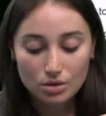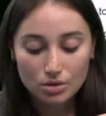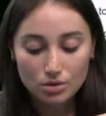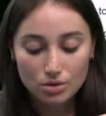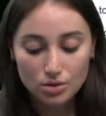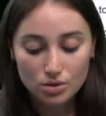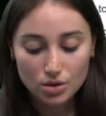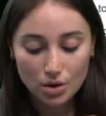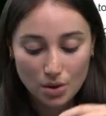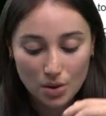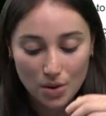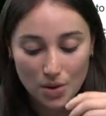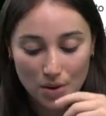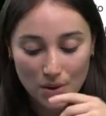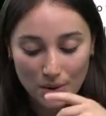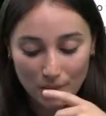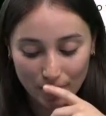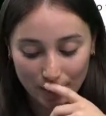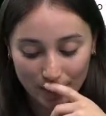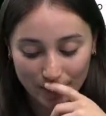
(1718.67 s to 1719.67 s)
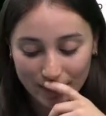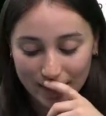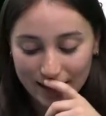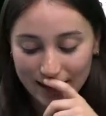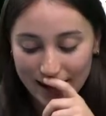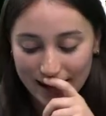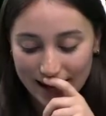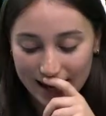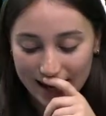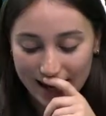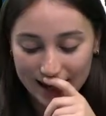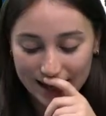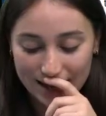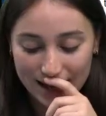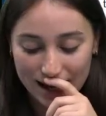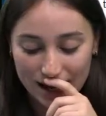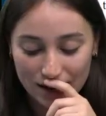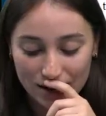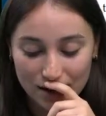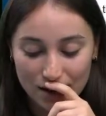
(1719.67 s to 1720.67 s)
So okay, I like
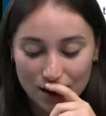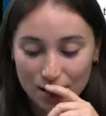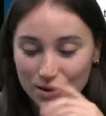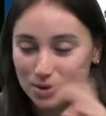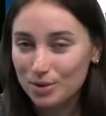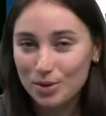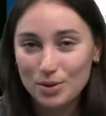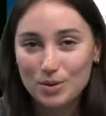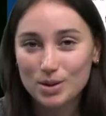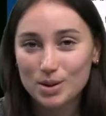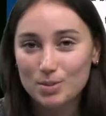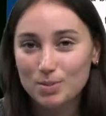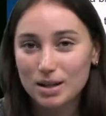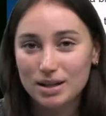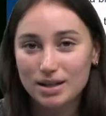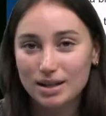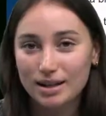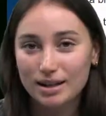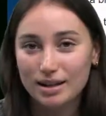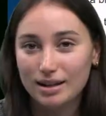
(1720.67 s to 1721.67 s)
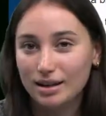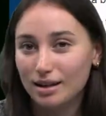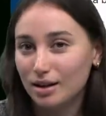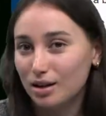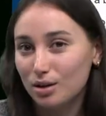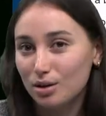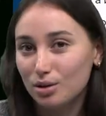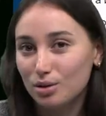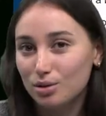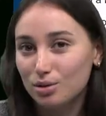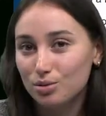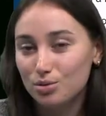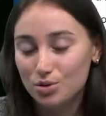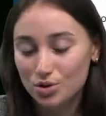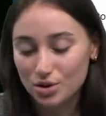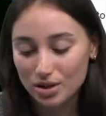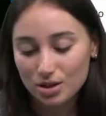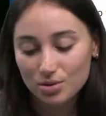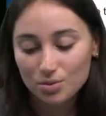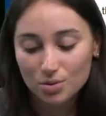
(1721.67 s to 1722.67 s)
that. So it's basically a
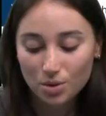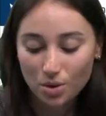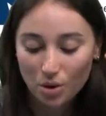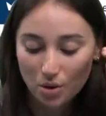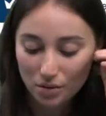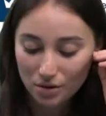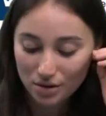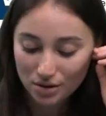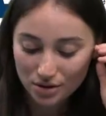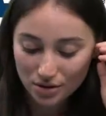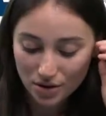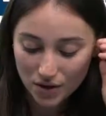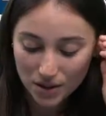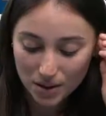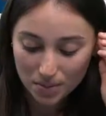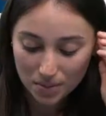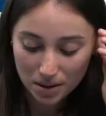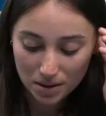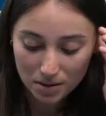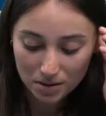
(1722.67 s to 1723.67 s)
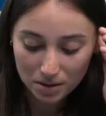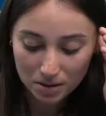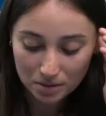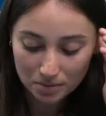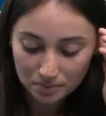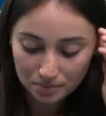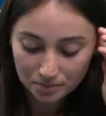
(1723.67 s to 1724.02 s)
conclusion, as we already talked about.